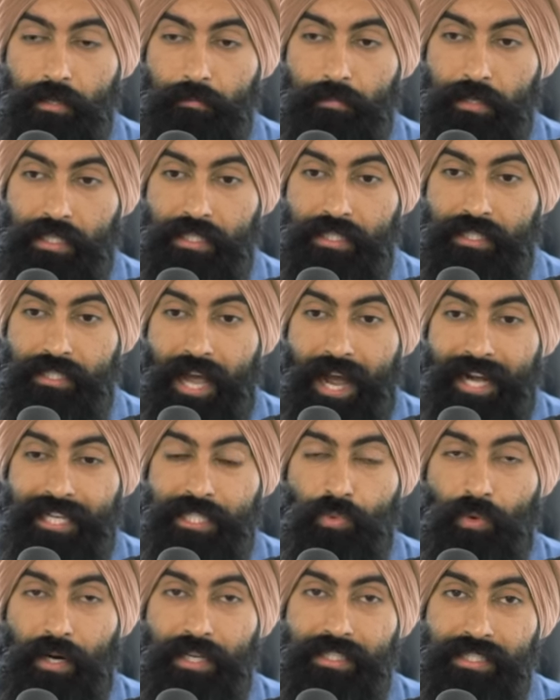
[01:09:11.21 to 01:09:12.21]
because
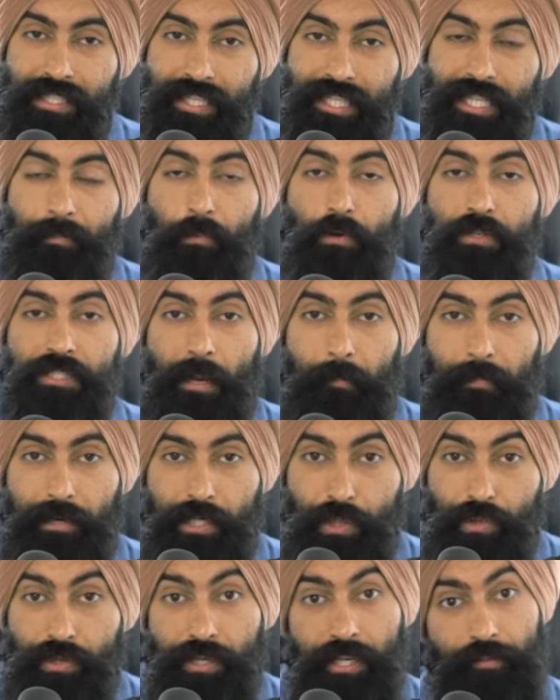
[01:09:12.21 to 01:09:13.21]
that's where I see the most
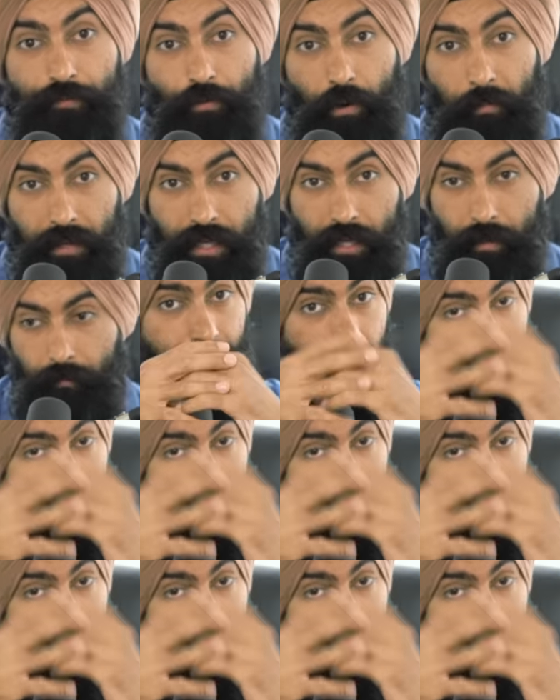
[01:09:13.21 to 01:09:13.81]
opportunity for me.